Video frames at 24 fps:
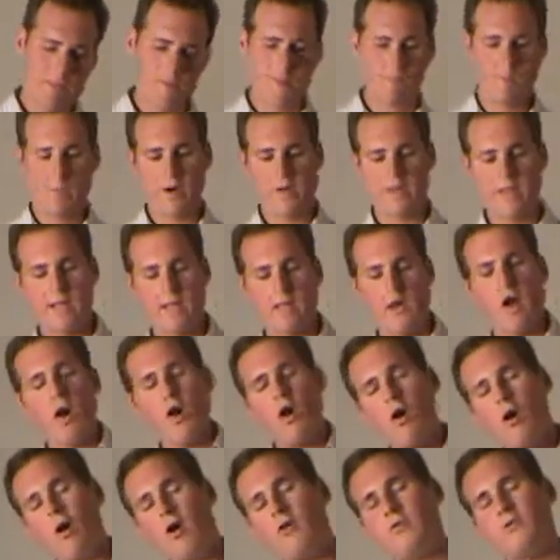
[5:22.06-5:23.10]
bringing
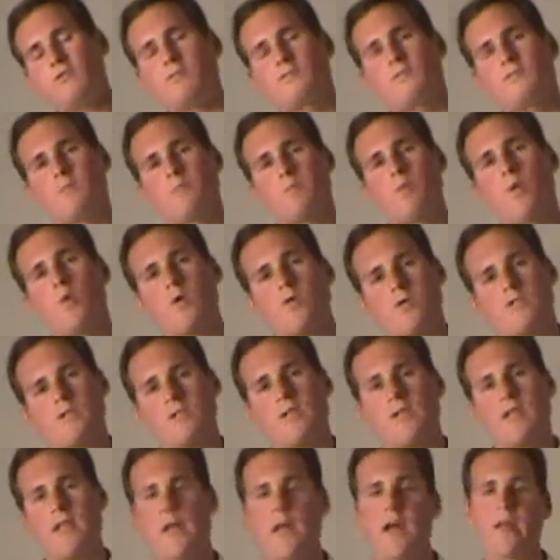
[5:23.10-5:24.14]
all sports
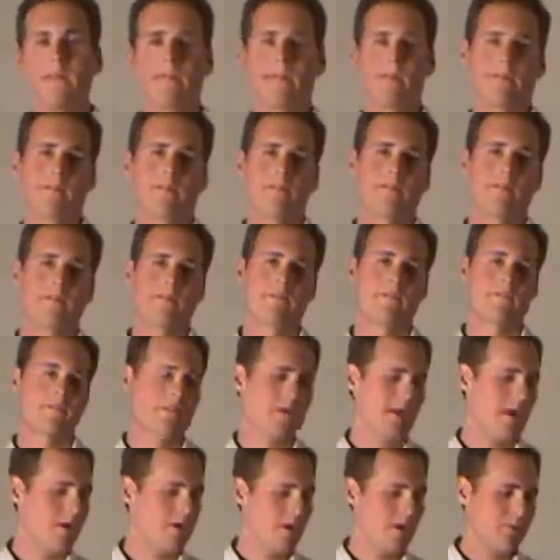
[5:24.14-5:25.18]
together,
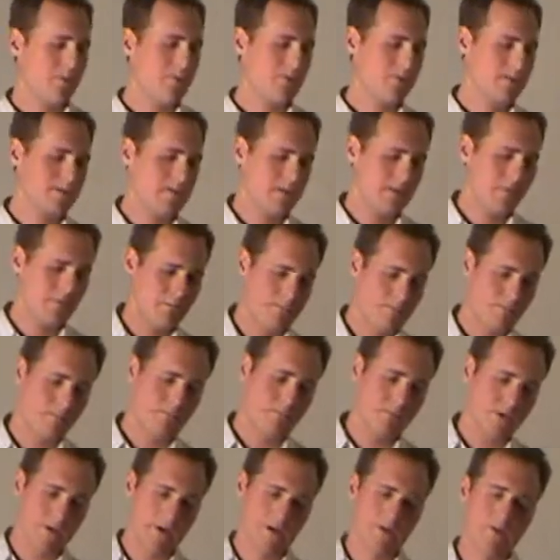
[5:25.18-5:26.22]
not only will this be,
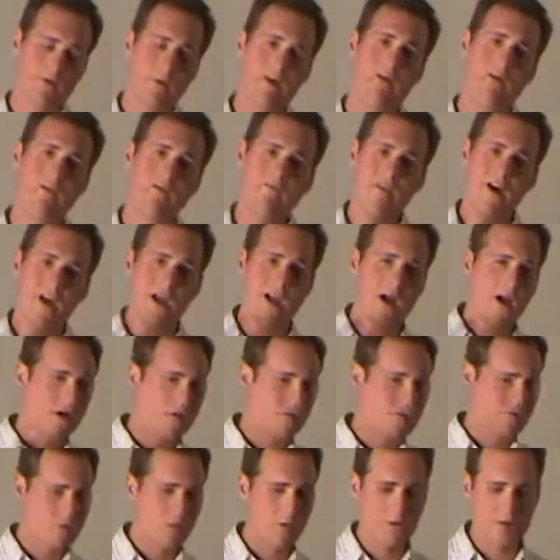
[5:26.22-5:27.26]
unifying all
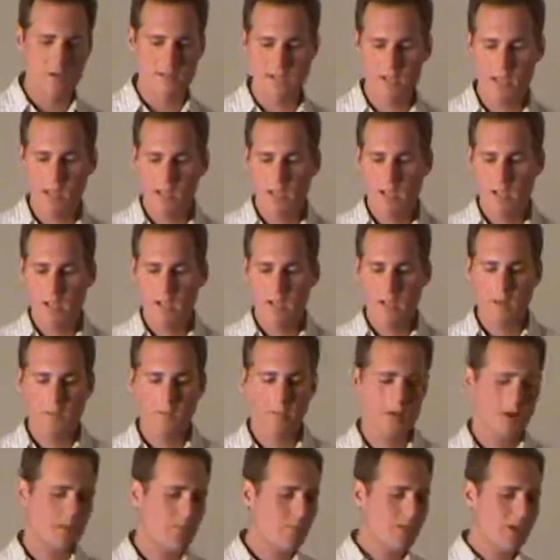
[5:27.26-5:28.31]
sports,
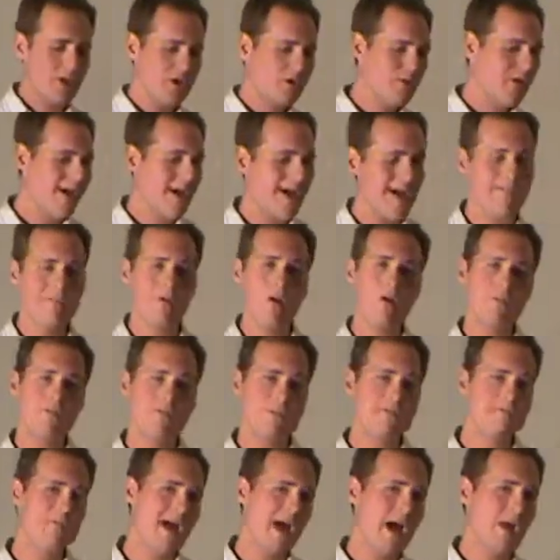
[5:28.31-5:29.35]
but where you have all
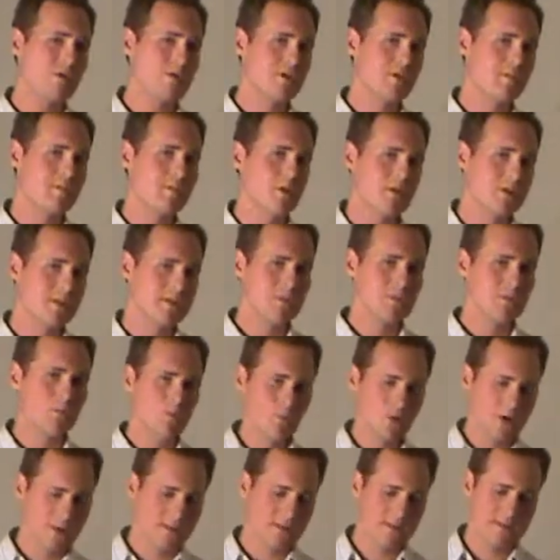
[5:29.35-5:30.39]
these power sports in
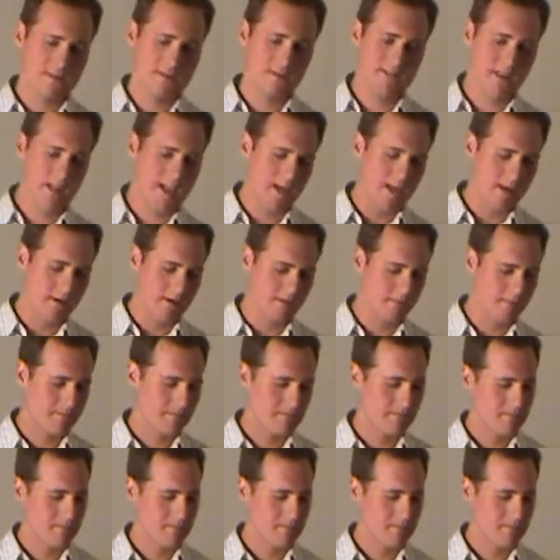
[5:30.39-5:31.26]
one stadium,